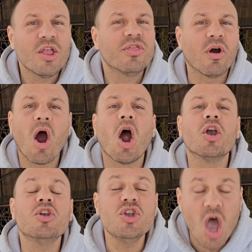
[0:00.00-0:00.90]
There are
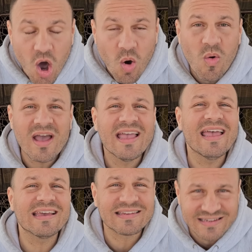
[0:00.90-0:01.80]
no
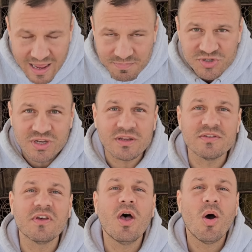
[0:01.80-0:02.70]

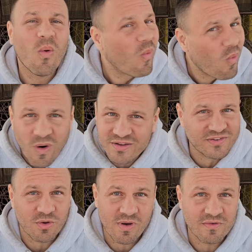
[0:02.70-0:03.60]
exceptions
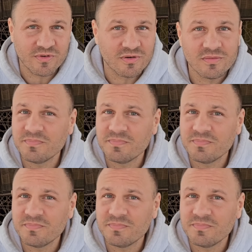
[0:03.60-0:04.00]
whatsoever.